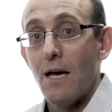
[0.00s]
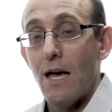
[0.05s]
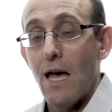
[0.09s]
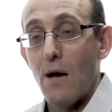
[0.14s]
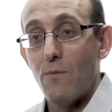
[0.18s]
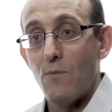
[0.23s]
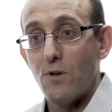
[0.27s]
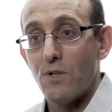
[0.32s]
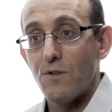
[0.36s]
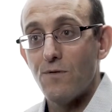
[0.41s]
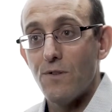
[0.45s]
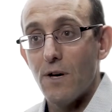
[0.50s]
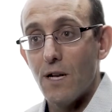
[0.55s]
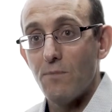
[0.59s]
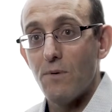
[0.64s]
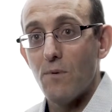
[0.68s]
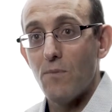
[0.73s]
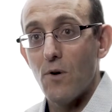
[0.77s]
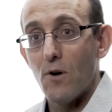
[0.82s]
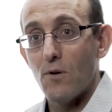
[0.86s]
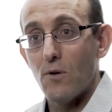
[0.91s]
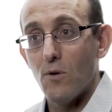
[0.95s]
and we'd develop
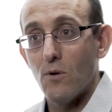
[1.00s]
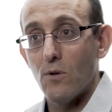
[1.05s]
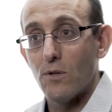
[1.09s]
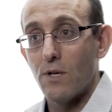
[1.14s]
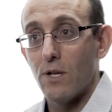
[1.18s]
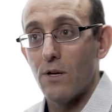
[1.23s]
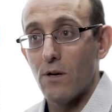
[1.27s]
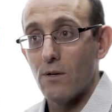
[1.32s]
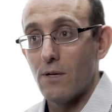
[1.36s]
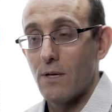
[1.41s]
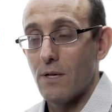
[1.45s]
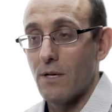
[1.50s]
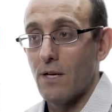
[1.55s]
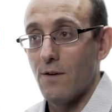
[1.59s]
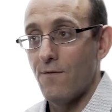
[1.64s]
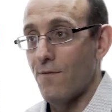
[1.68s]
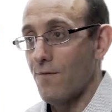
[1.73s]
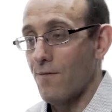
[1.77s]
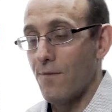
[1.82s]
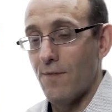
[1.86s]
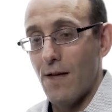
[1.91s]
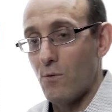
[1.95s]
a model,
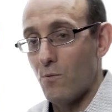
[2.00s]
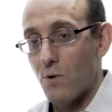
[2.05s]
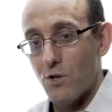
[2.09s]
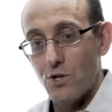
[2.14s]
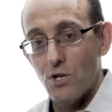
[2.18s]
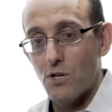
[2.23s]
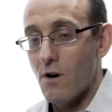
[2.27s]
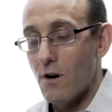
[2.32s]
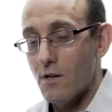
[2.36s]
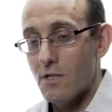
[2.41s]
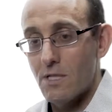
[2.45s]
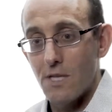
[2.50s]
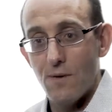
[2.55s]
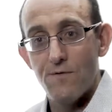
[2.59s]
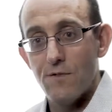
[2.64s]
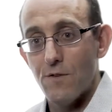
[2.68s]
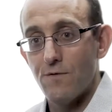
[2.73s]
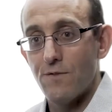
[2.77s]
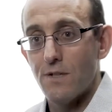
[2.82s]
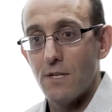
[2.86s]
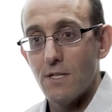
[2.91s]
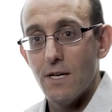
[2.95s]
if that widget cost them
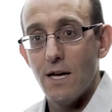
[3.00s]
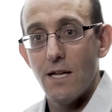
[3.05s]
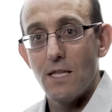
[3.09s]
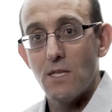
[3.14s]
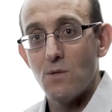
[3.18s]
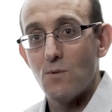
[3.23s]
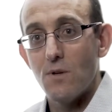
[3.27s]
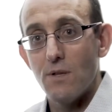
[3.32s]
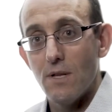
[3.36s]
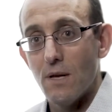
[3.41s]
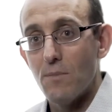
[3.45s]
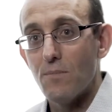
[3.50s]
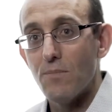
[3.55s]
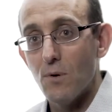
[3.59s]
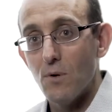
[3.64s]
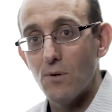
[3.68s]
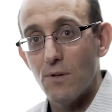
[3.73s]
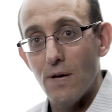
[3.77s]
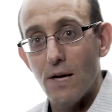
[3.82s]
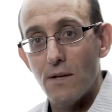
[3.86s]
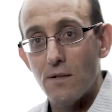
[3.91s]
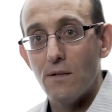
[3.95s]
50 cents, we'd then
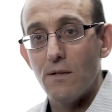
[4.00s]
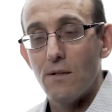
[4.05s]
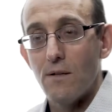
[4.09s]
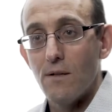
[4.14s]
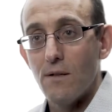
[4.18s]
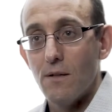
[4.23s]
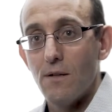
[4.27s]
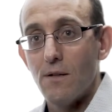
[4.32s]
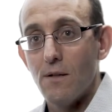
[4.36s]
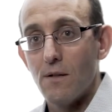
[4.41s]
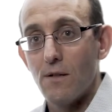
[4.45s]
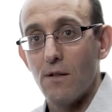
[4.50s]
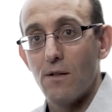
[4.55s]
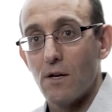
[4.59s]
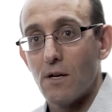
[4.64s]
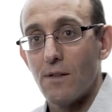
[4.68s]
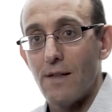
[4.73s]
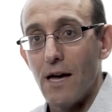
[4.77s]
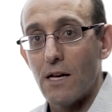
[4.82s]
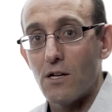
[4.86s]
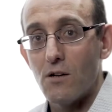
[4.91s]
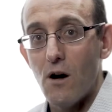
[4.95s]
build that
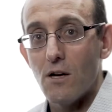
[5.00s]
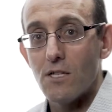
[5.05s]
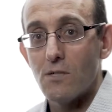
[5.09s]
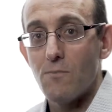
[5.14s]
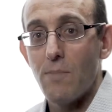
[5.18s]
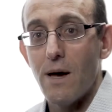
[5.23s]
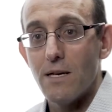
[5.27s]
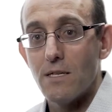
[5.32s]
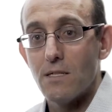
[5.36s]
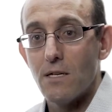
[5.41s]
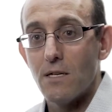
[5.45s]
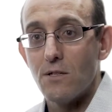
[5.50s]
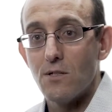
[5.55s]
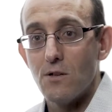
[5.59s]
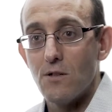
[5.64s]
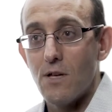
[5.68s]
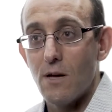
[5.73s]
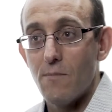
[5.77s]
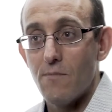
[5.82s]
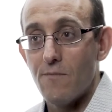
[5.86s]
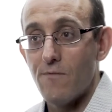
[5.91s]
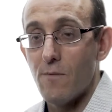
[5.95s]
cost base into
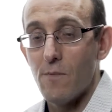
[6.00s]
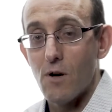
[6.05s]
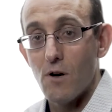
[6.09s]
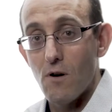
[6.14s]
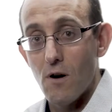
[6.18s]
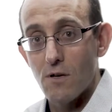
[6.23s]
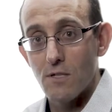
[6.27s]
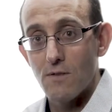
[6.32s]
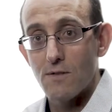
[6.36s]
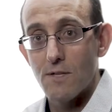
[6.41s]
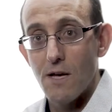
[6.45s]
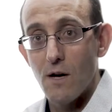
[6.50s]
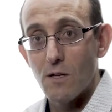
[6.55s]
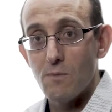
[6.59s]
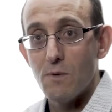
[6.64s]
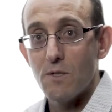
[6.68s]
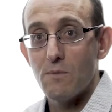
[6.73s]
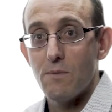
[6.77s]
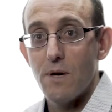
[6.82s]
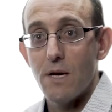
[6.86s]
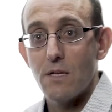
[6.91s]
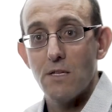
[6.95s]
them from a cost of sales
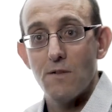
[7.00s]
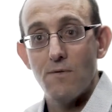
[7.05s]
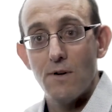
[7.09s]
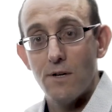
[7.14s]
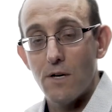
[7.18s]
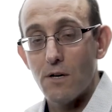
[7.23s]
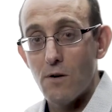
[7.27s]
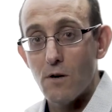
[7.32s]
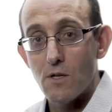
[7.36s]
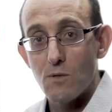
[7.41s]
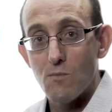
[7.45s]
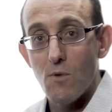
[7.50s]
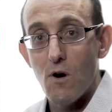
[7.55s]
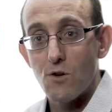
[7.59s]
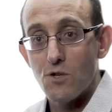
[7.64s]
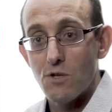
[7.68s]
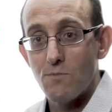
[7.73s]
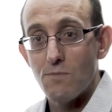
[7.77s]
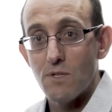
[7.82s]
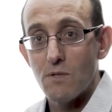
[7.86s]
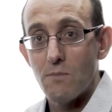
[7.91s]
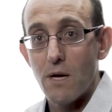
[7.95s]
perspective and a gross
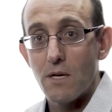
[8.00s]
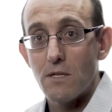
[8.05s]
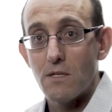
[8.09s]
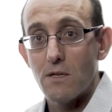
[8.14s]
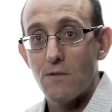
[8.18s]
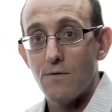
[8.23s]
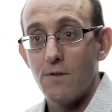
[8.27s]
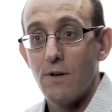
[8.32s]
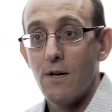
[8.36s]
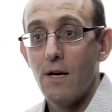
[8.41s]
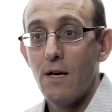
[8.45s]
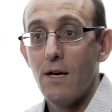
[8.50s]
margin perspective.